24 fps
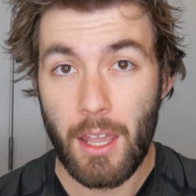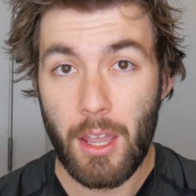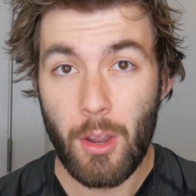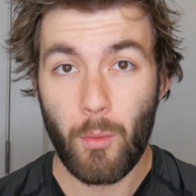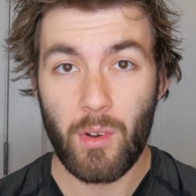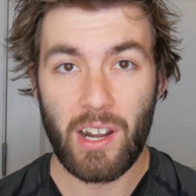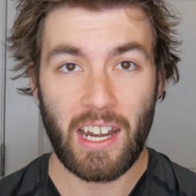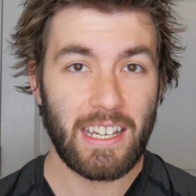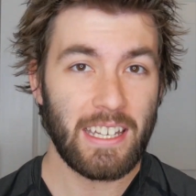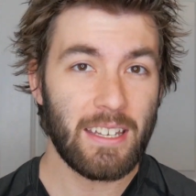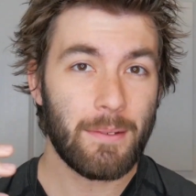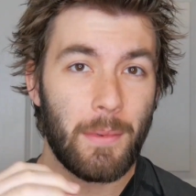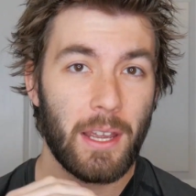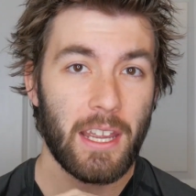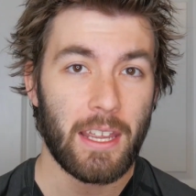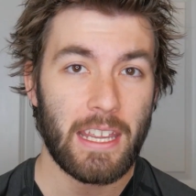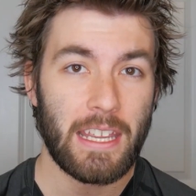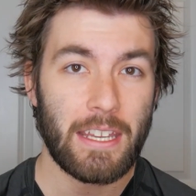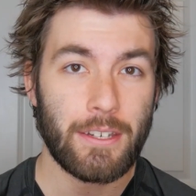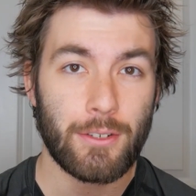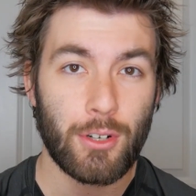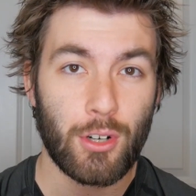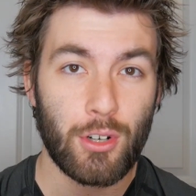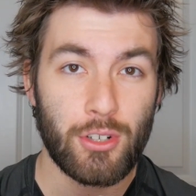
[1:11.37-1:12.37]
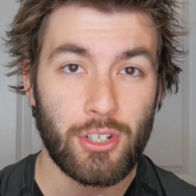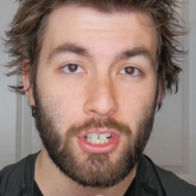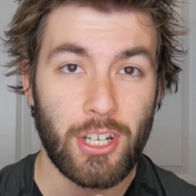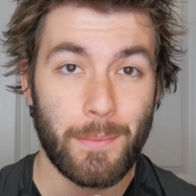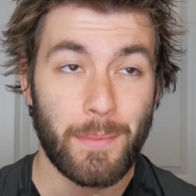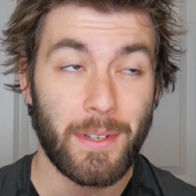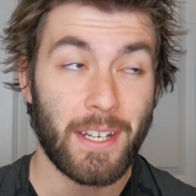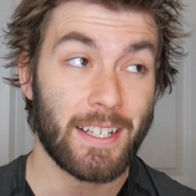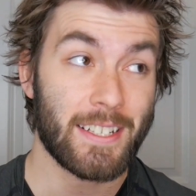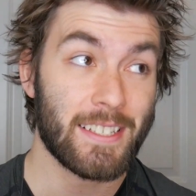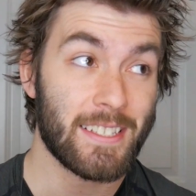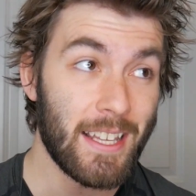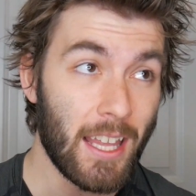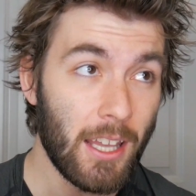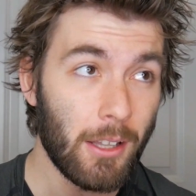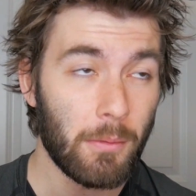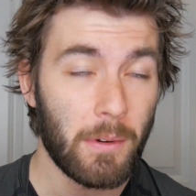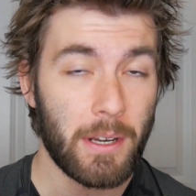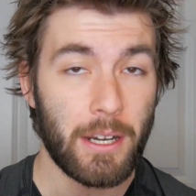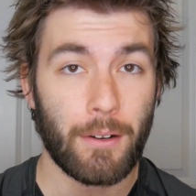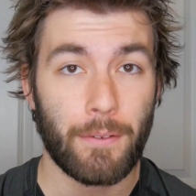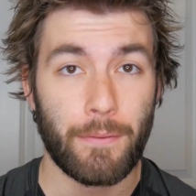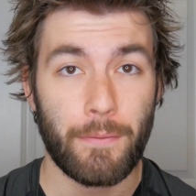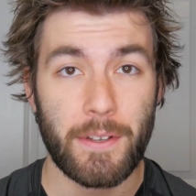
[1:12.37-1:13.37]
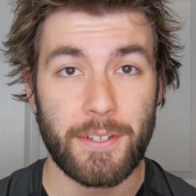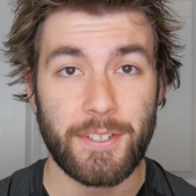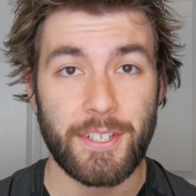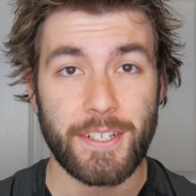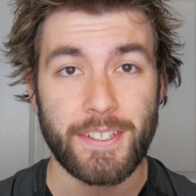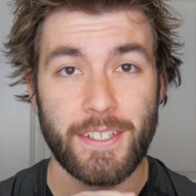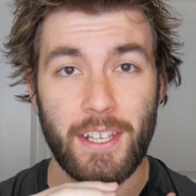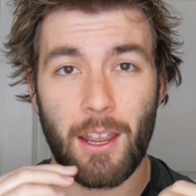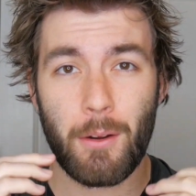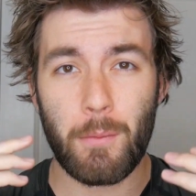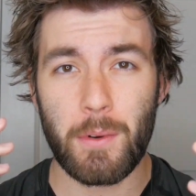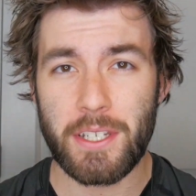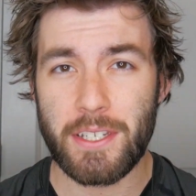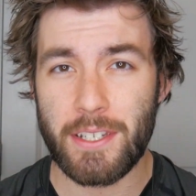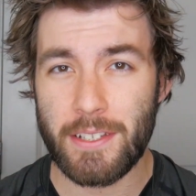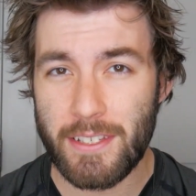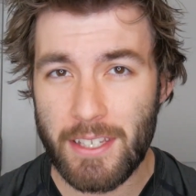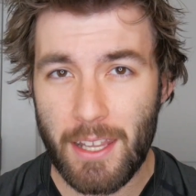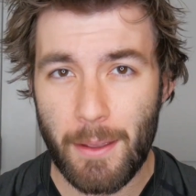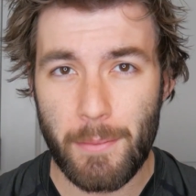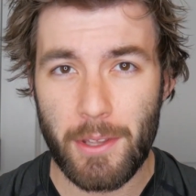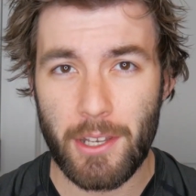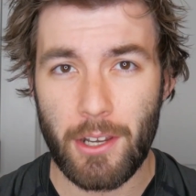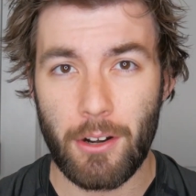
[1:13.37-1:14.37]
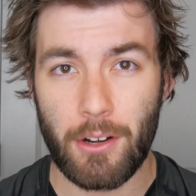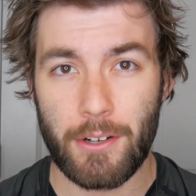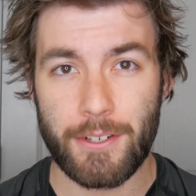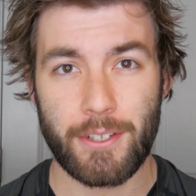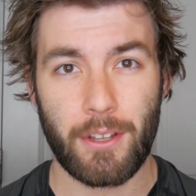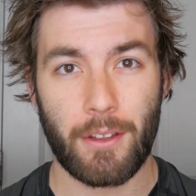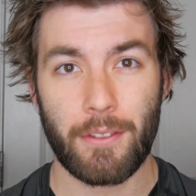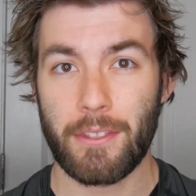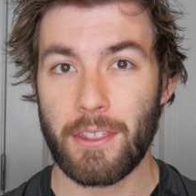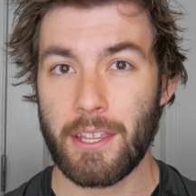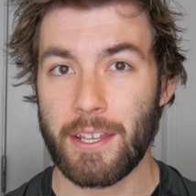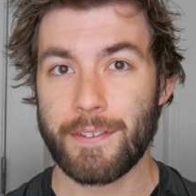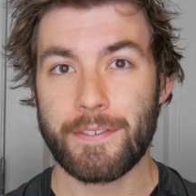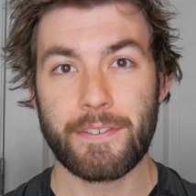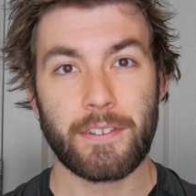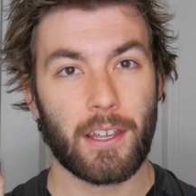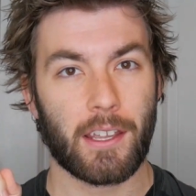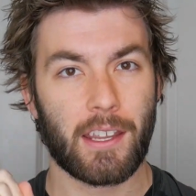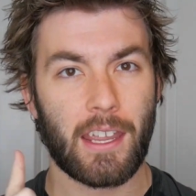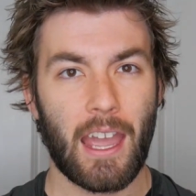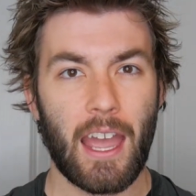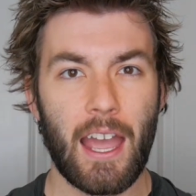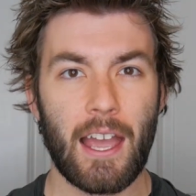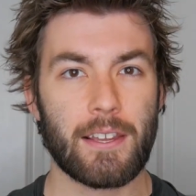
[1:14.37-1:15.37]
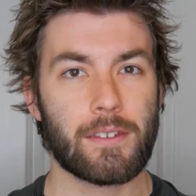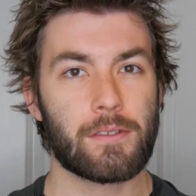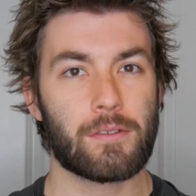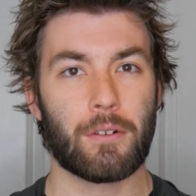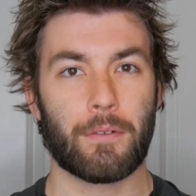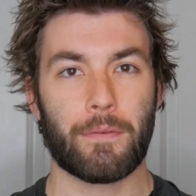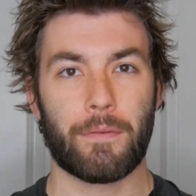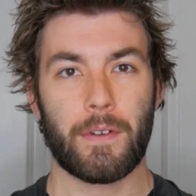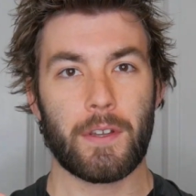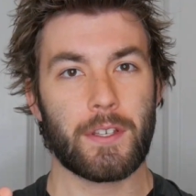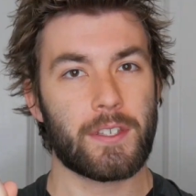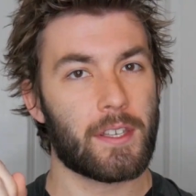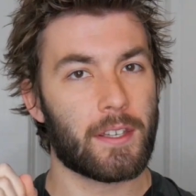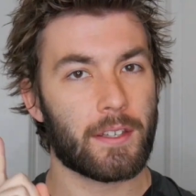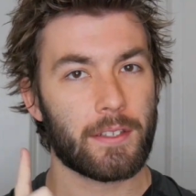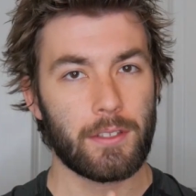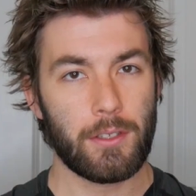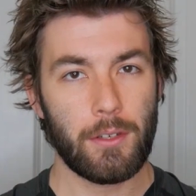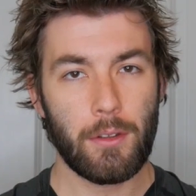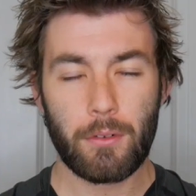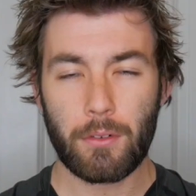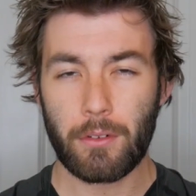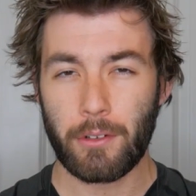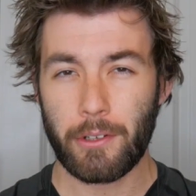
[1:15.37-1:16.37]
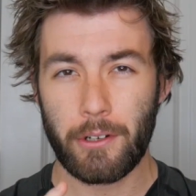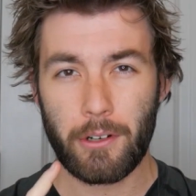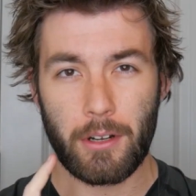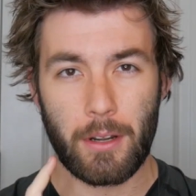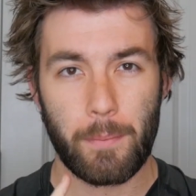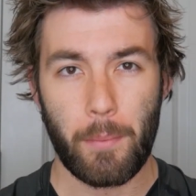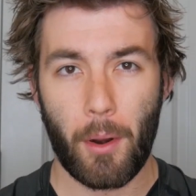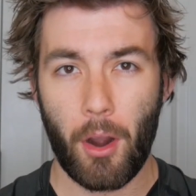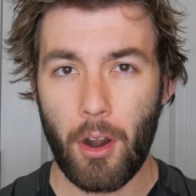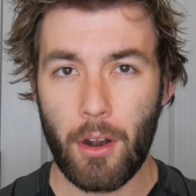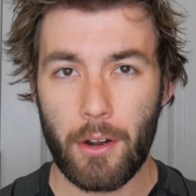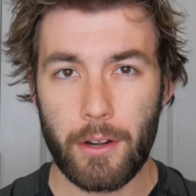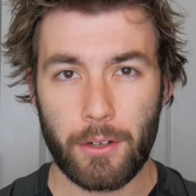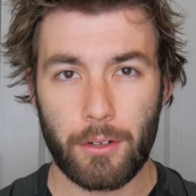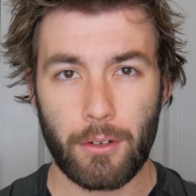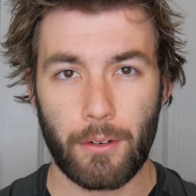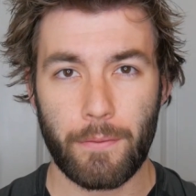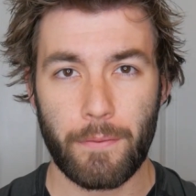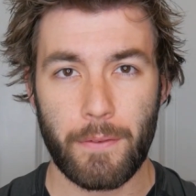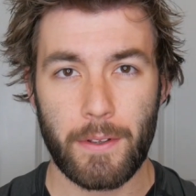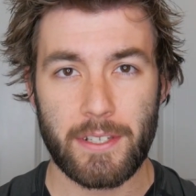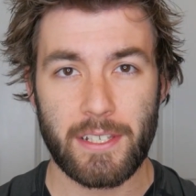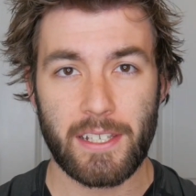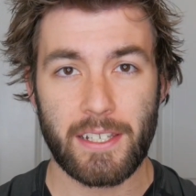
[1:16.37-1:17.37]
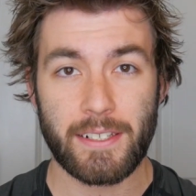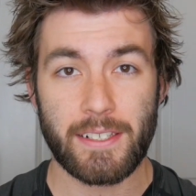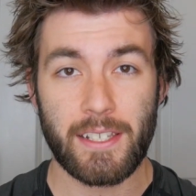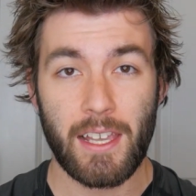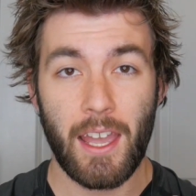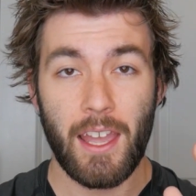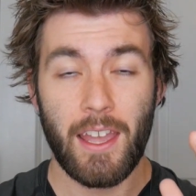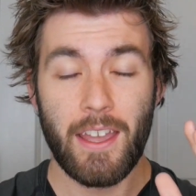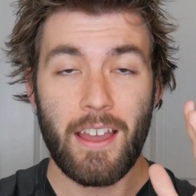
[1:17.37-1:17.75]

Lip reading: When I did my internship in accelerator physics, I went to seminars on things like astrophysics, nuclear and particle physics.